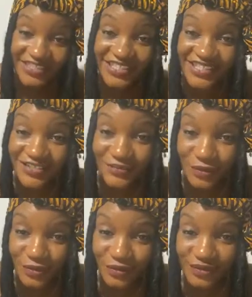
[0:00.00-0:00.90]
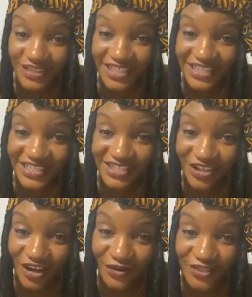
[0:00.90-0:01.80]
And this is for, like I said,
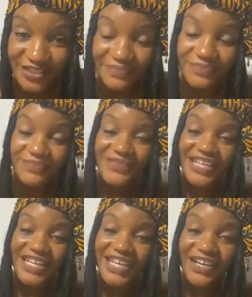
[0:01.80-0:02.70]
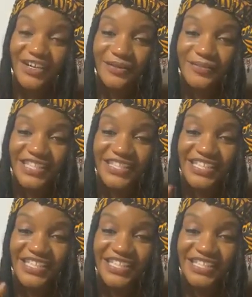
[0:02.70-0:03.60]
Jaharia. And
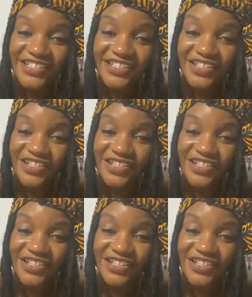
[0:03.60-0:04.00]
then,